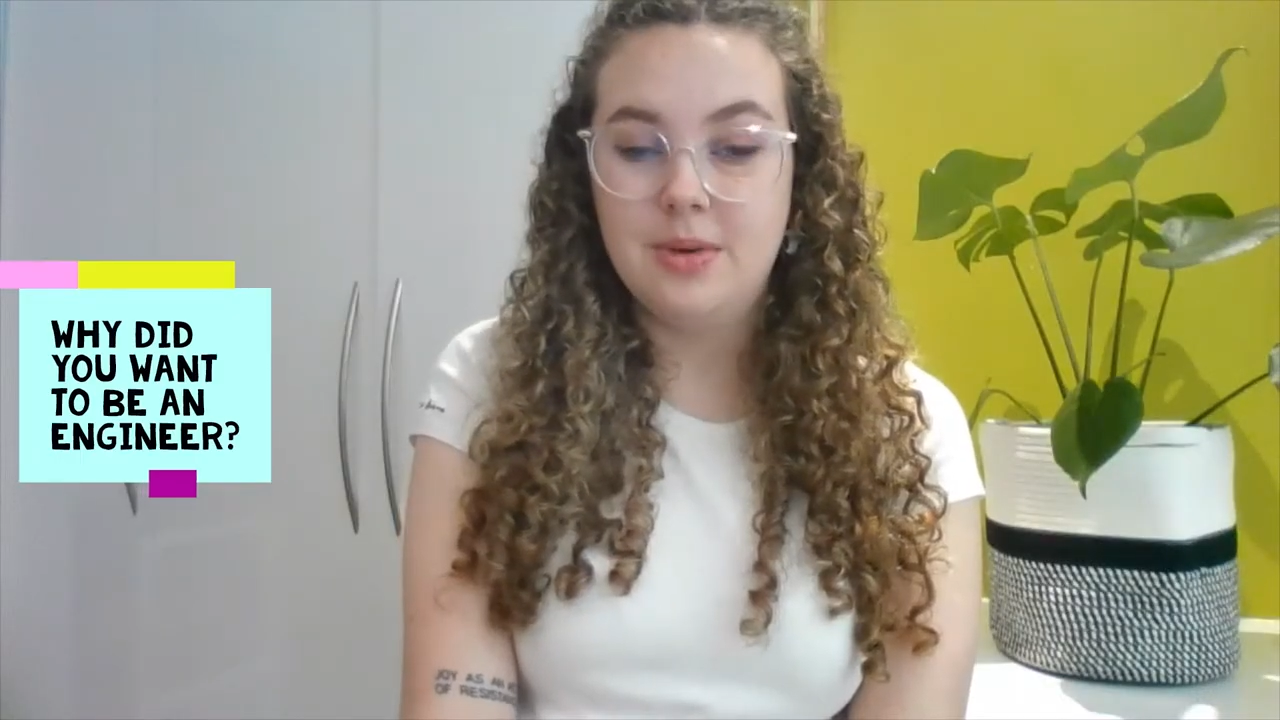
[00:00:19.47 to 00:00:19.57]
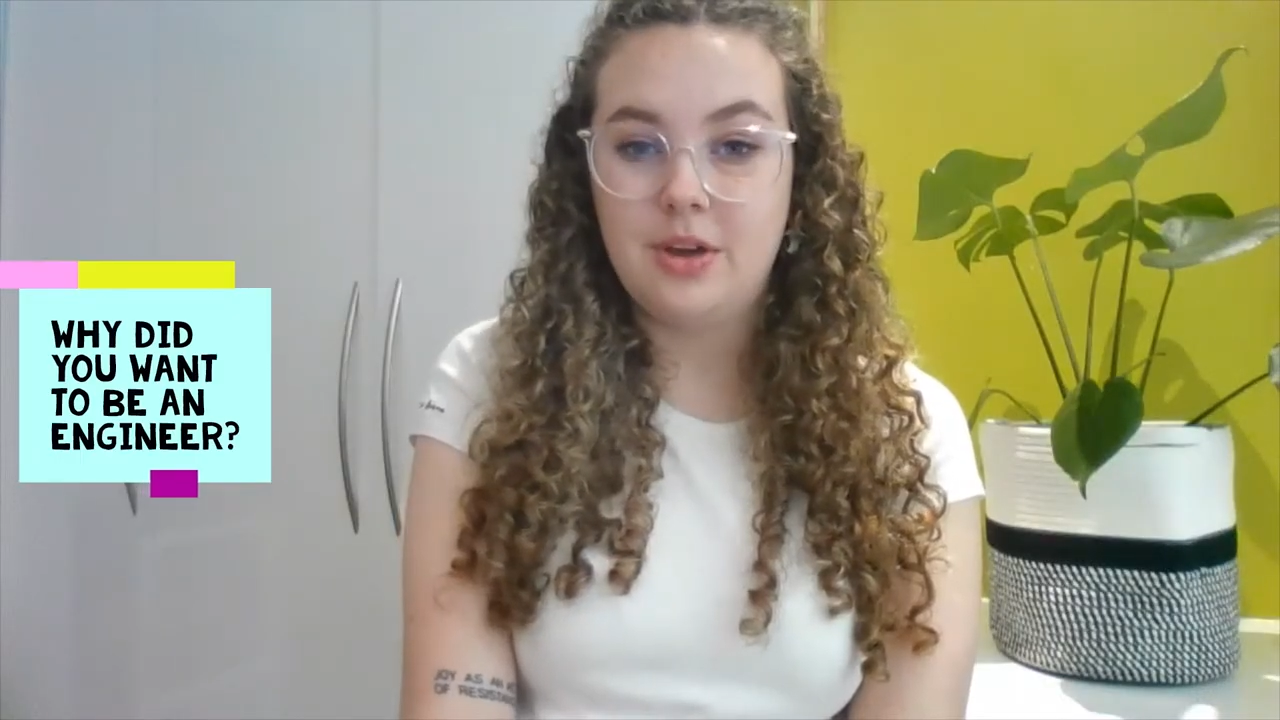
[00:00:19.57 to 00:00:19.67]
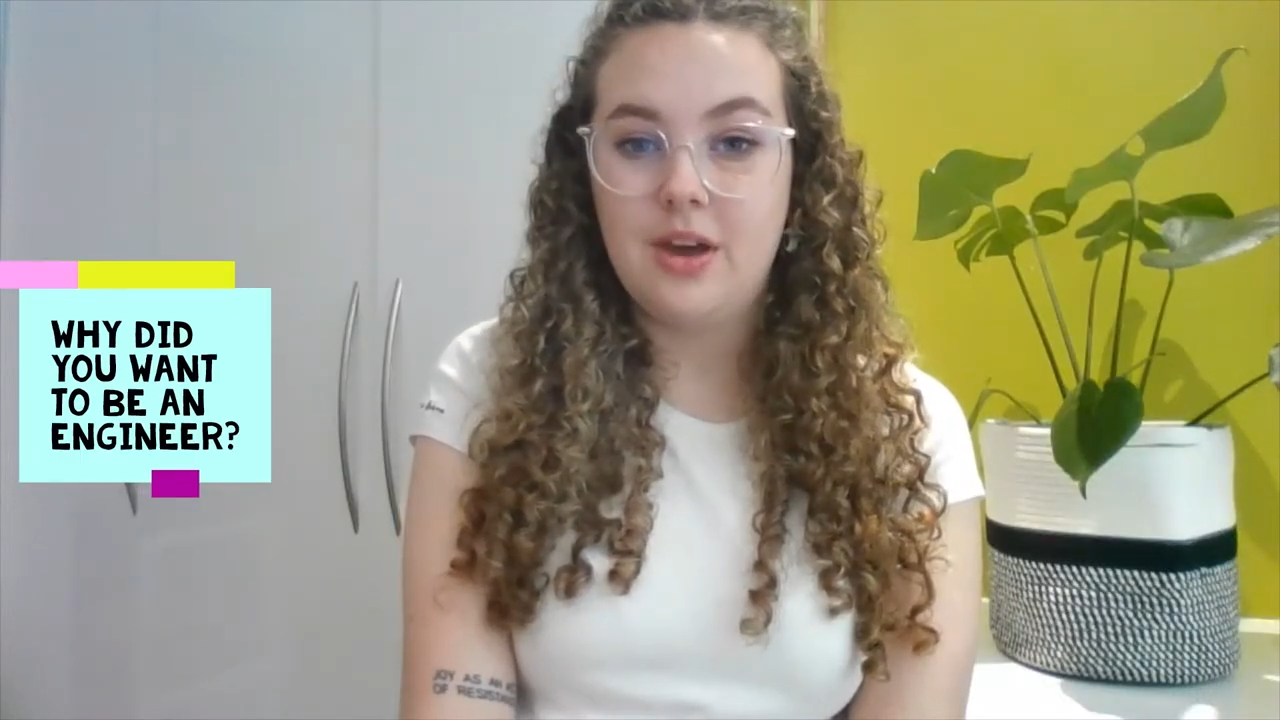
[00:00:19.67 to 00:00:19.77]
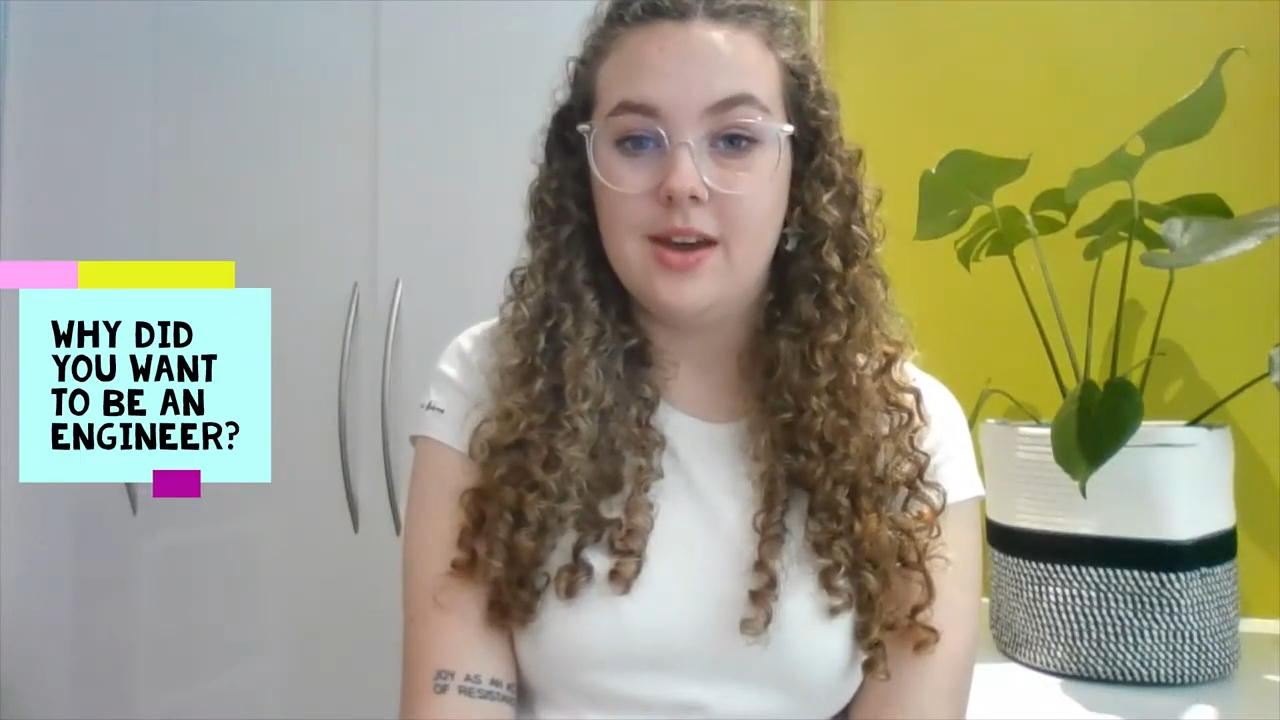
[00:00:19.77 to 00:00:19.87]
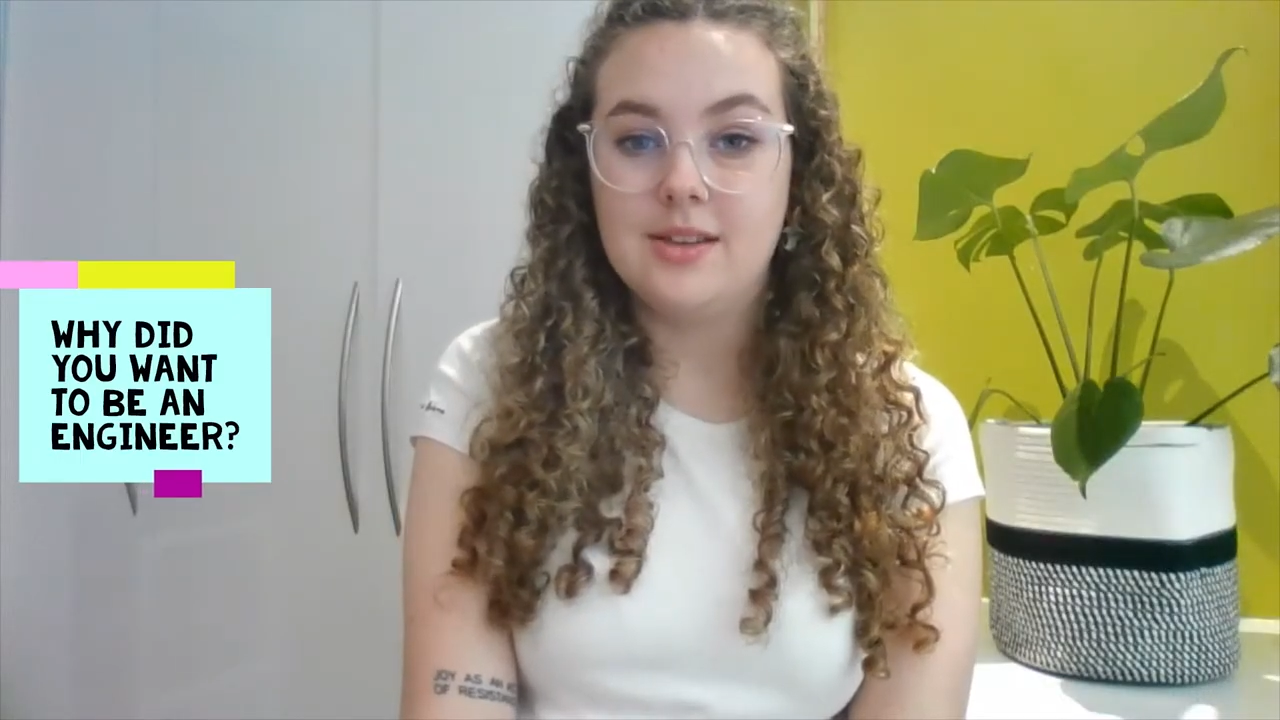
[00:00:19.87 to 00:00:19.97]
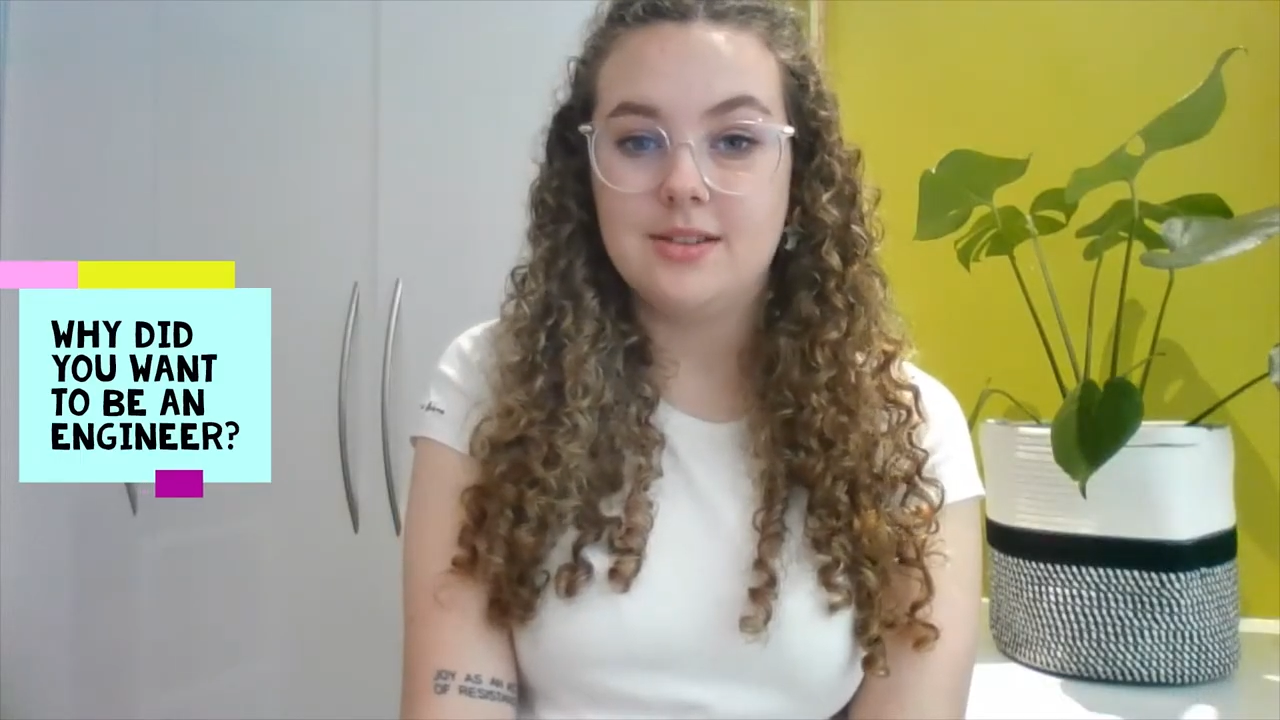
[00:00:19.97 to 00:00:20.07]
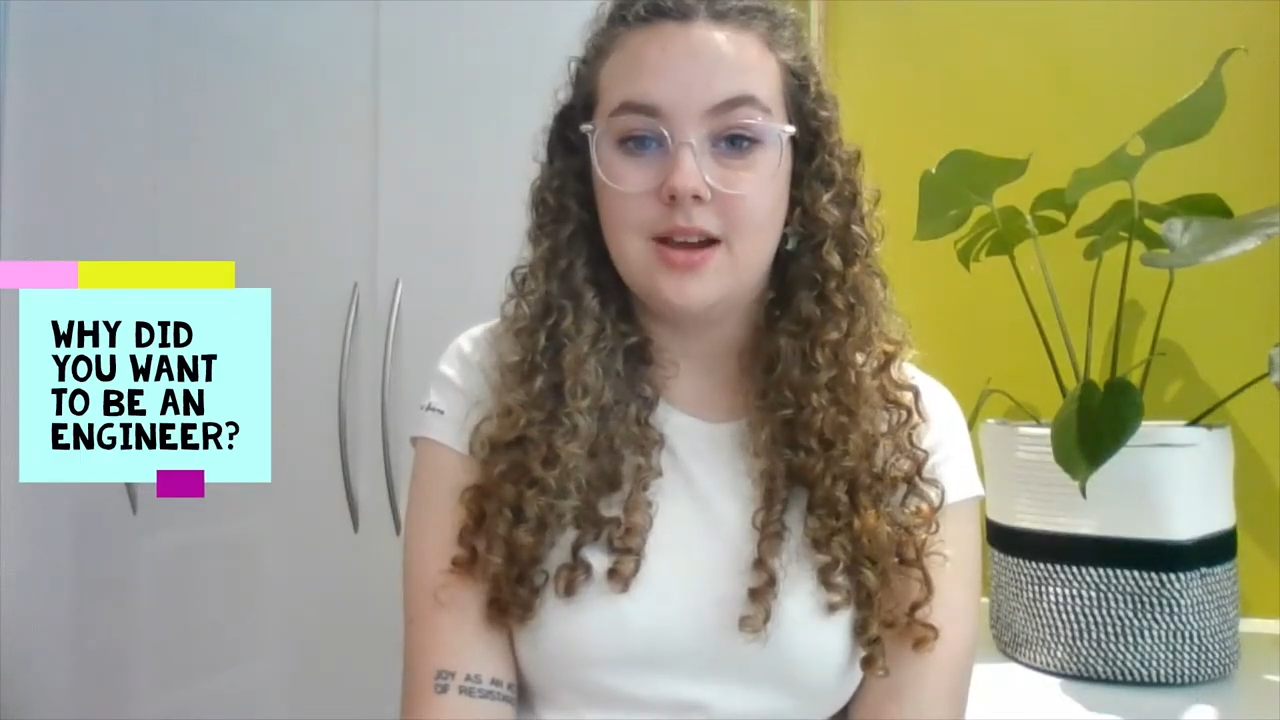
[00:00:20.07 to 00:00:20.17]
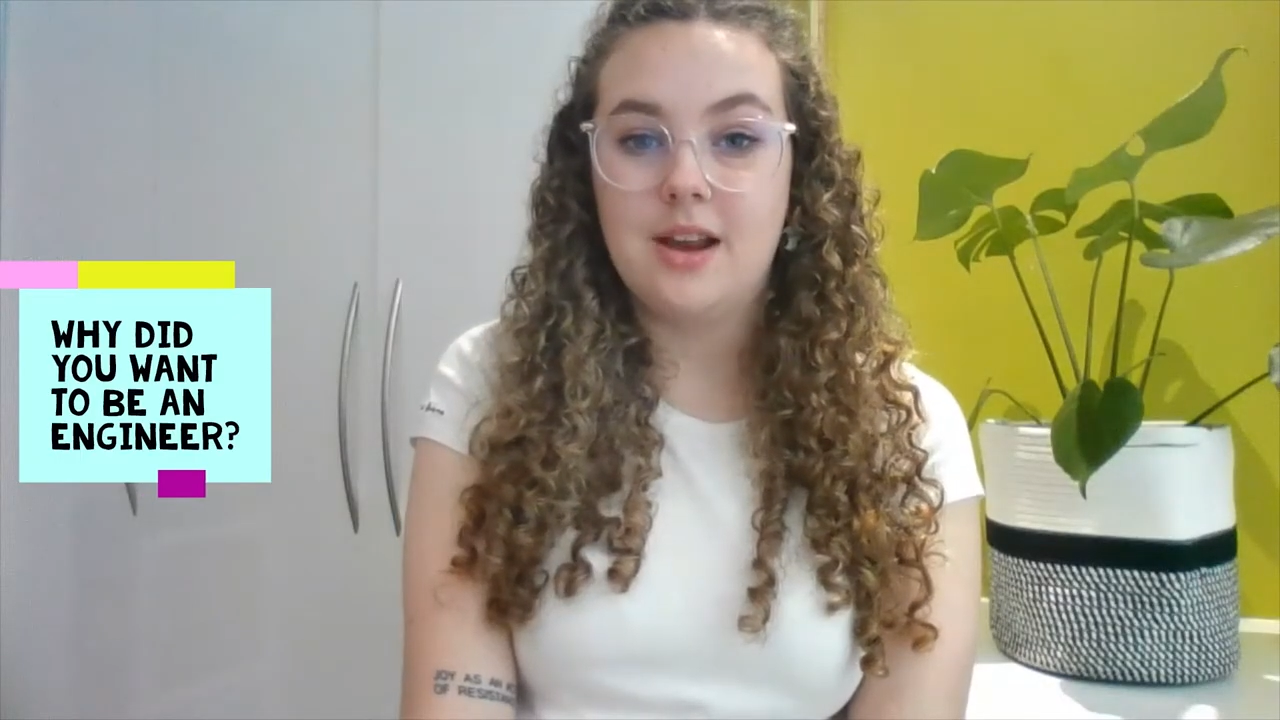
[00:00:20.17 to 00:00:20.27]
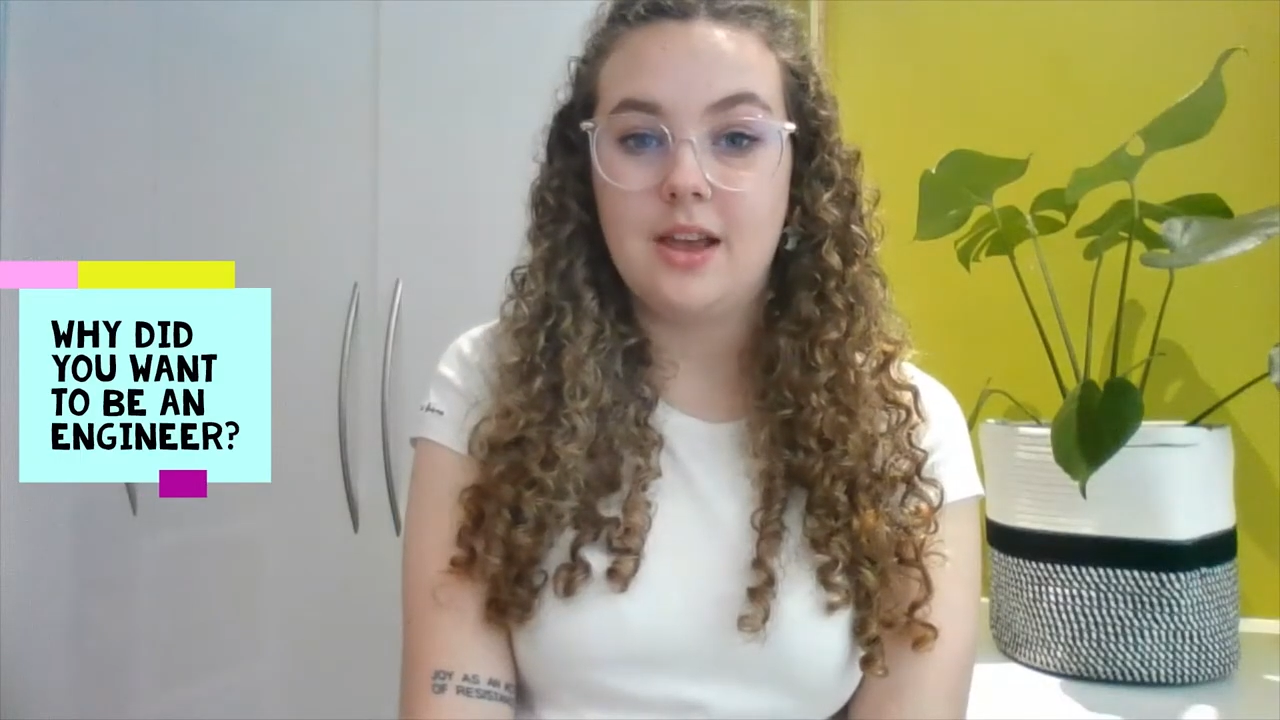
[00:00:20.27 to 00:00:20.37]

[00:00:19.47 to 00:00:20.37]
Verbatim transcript: because I